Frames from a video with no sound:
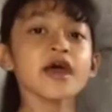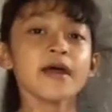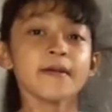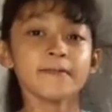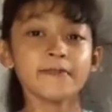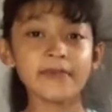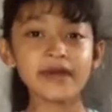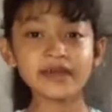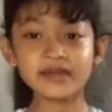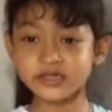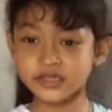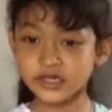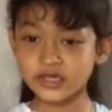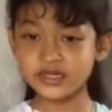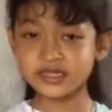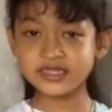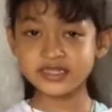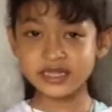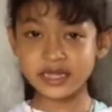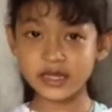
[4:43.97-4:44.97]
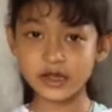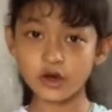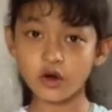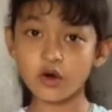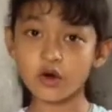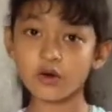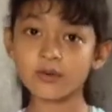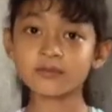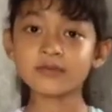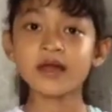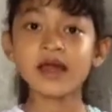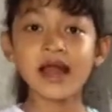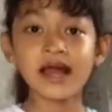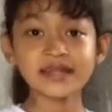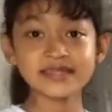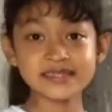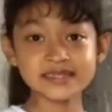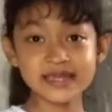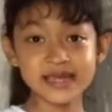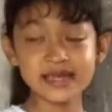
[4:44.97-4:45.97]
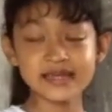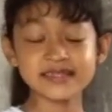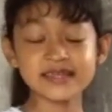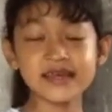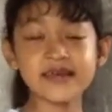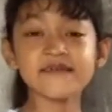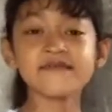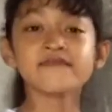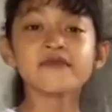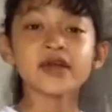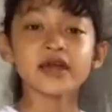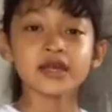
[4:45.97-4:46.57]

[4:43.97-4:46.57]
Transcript: Make sure you stay home and stay safe.